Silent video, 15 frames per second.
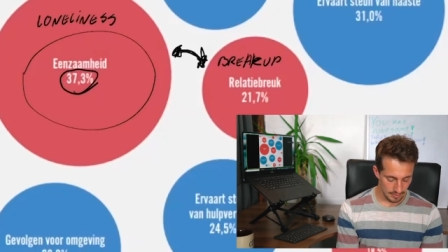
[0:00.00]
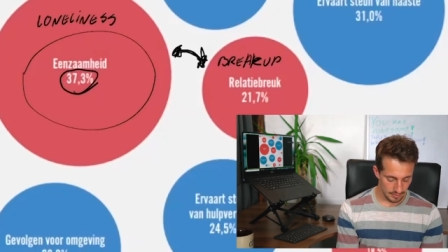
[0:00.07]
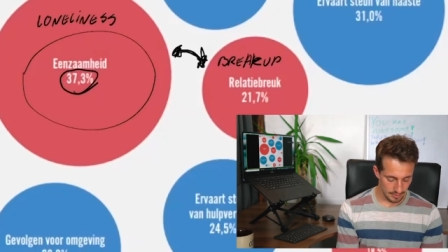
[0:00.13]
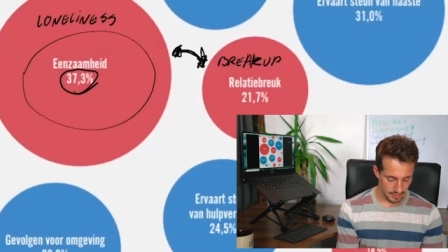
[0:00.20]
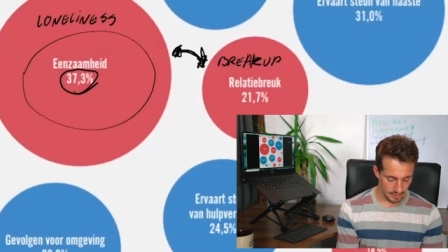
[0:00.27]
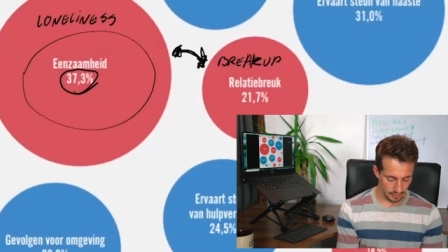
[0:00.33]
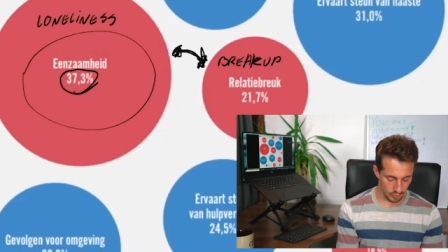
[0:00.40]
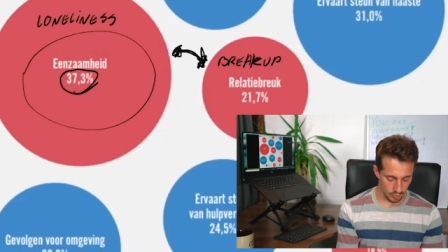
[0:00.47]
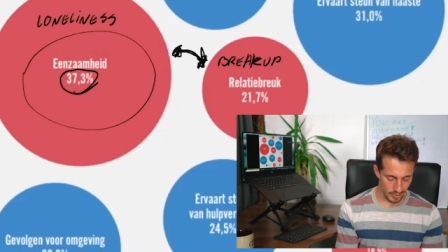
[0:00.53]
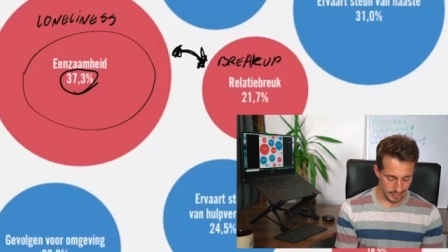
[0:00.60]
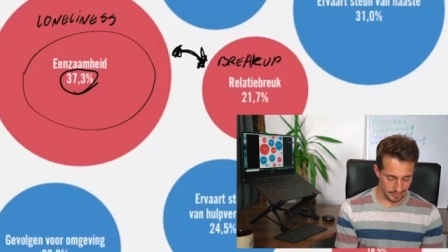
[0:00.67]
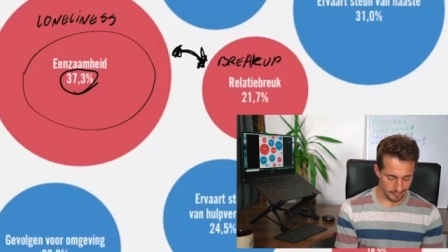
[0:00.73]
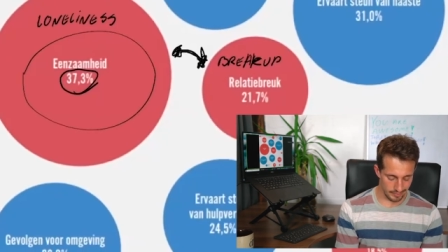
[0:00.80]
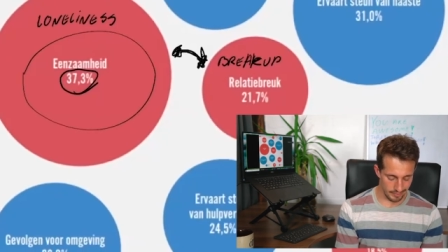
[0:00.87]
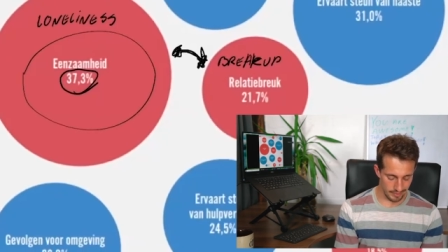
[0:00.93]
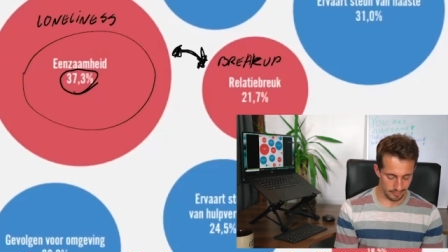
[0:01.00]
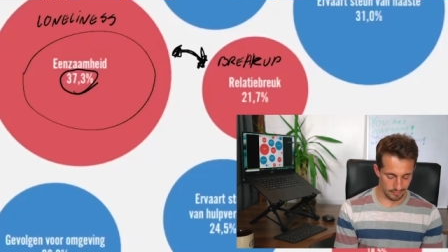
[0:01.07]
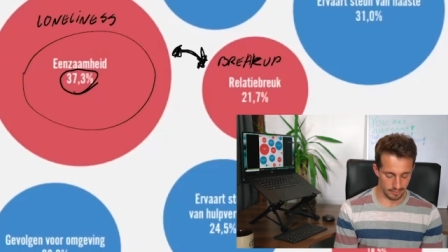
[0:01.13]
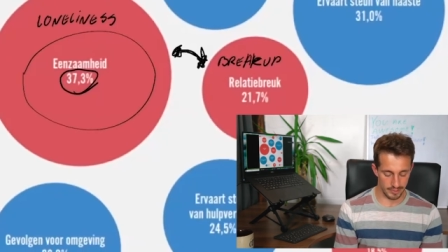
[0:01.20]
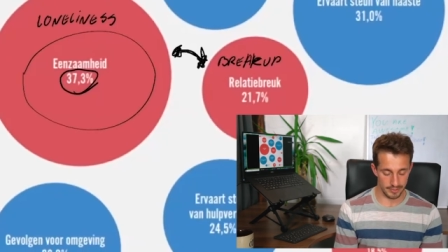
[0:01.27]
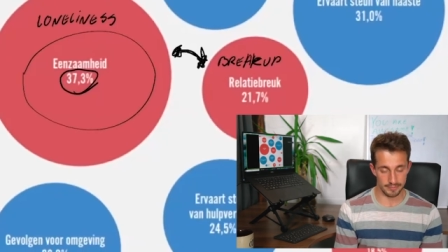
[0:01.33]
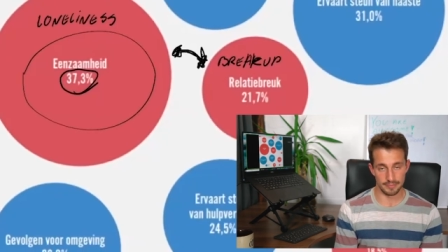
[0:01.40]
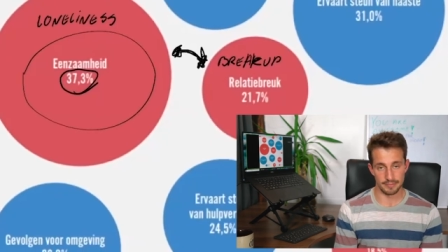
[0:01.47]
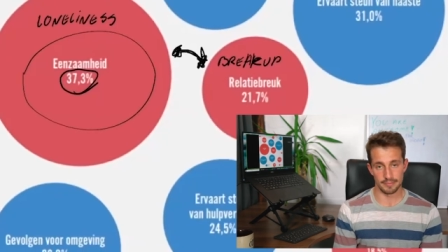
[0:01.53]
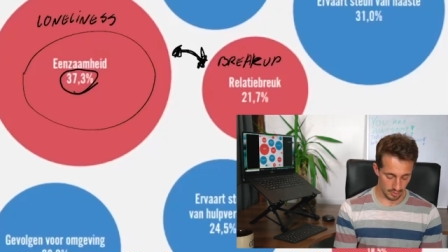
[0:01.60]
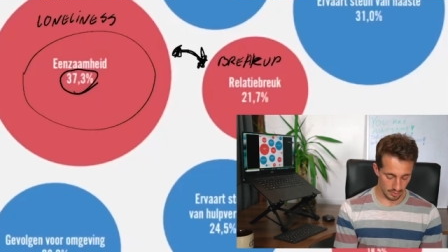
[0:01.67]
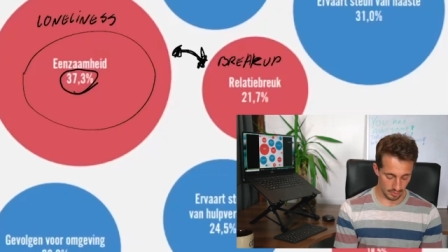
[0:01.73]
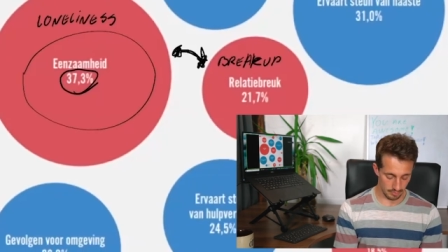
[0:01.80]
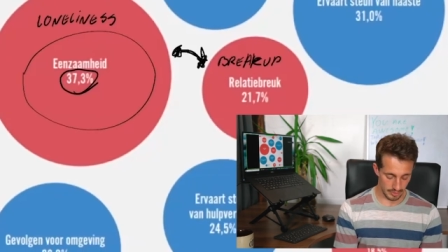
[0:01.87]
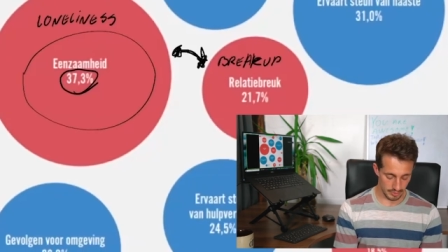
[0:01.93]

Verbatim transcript: kind of go hand in hand, right? Uh, but